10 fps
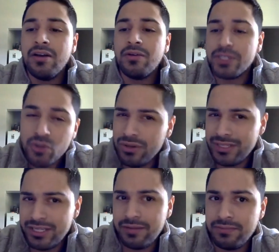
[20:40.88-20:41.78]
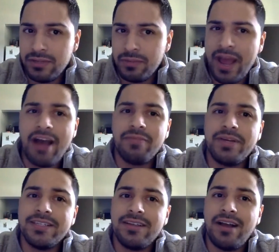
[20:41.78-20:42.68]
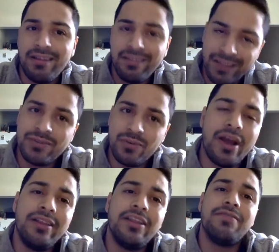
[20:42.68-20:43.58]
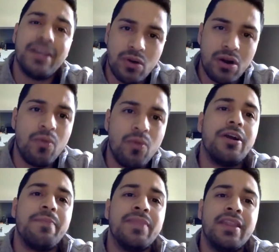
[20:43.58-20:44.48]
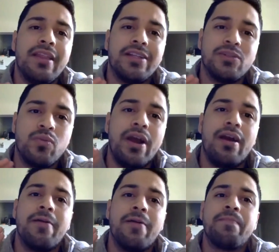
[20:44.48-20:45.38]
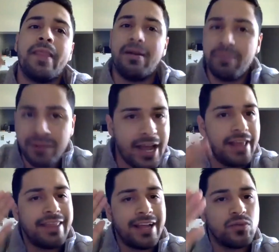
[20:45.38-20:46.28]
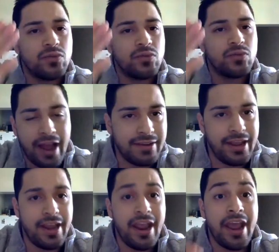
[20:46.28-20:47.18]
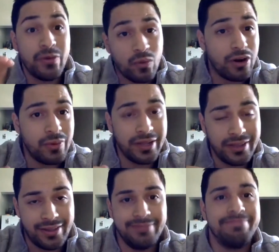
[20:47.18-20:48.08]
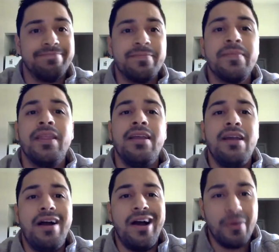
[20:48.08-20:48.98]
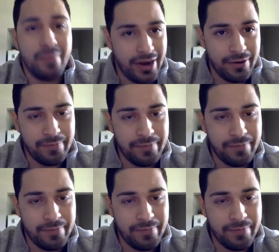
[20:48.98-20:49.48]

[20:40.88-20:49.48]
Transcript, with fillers: but Tulsa on behalf, because that's where I live, that's where I work, that's where I play, and that's where I advocate and work with our mayor.